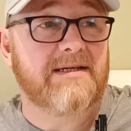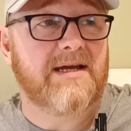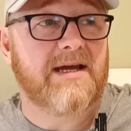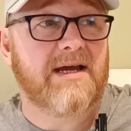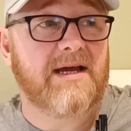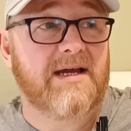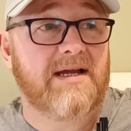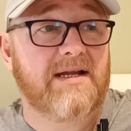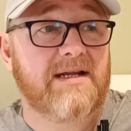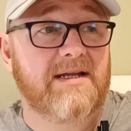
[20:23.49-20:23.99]

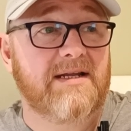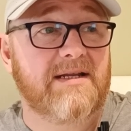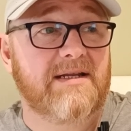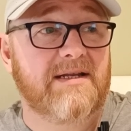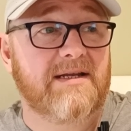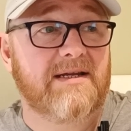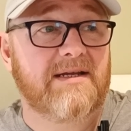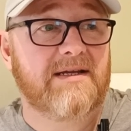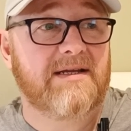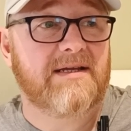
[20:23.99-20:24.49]

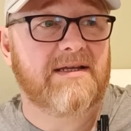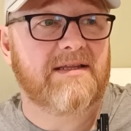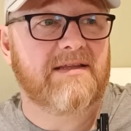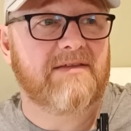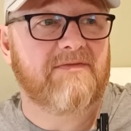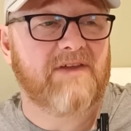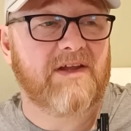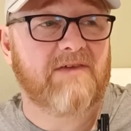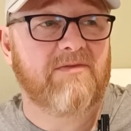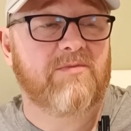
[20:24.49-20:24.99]
and
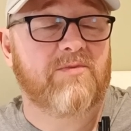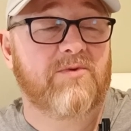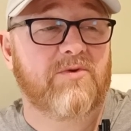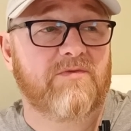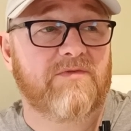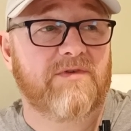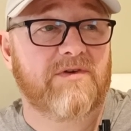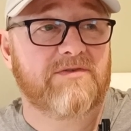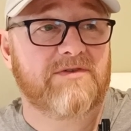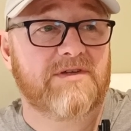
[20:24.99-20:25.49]
the flavour
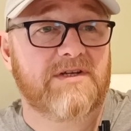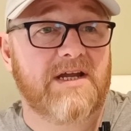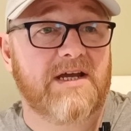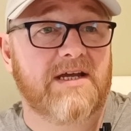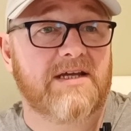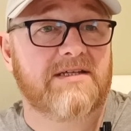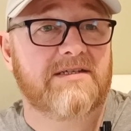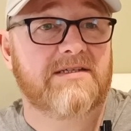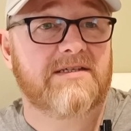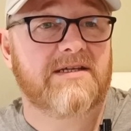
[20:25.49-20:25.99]
profiles are
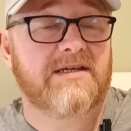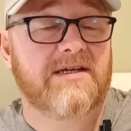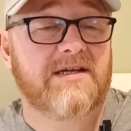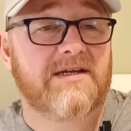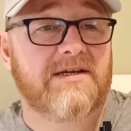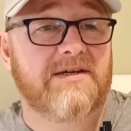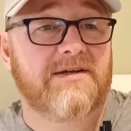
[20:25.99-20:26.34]
nice.